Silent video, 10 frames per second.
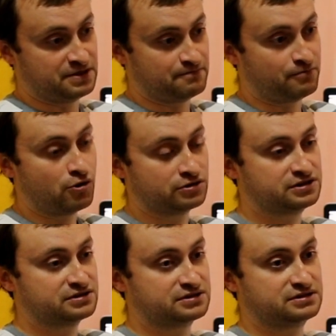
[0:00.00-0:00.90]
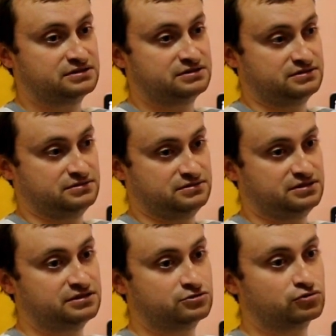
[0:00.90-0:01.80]
important
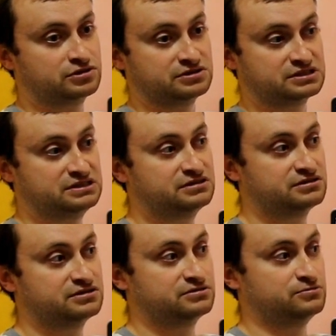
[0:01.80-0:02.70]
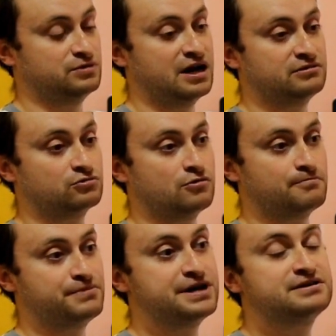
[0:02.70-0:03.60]
thing to consider while
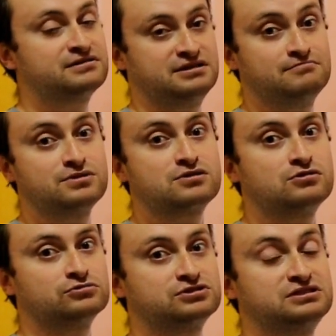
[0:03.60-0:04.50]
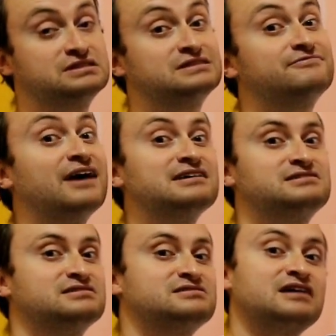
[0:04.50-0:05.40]
comparing them, because these
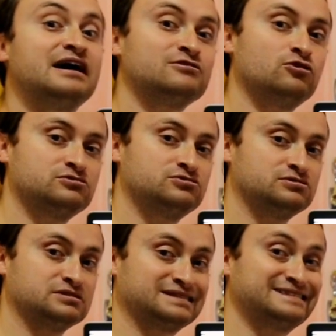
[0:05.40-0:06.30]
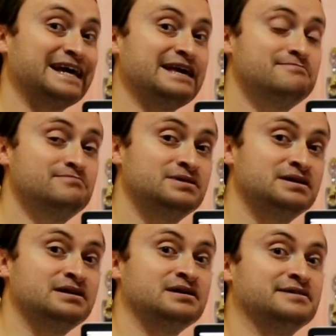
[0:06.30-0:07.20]
devices are not same,
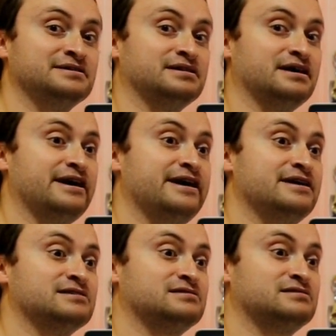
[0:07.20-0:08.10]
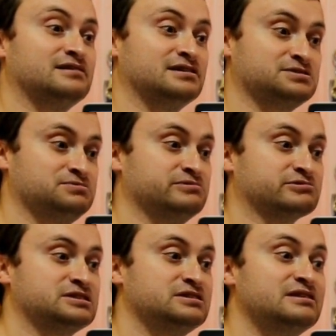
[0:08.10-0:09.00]
and as we
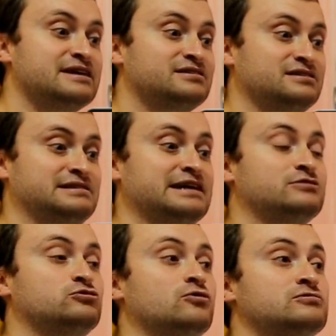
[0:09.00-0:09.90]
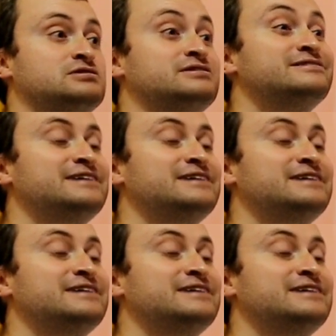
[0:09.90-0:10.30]
will see later, they don't